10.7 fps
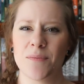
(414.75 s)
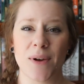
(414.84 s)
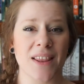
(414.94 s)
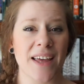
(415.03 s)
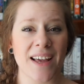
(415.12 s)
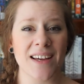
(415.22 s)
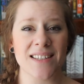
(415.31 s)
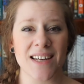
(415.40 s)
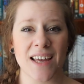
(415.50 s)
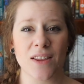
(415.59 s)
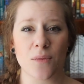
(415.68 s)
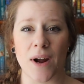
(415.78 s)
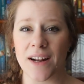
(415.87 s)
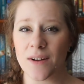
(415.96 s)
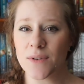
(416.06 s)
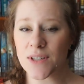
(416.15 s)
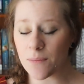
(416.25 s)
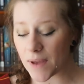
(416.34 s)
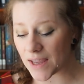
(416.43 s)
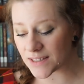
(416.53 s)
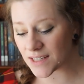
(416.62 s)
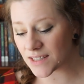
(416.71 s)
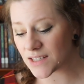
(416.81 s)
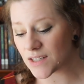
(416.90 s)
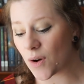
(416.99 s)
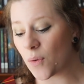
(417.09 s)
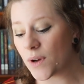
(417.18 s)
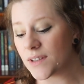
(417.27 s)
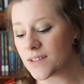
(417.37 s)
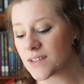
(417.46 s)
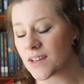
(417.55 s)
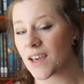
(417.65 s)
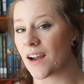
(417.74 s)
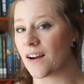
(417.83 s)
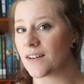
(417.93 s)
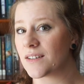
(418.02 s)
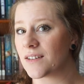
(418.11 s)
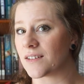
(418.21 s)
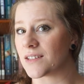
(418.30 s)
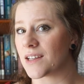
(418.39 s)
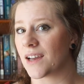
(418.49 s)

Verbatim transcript: But like I said, the writing was amazing, and so was the characters.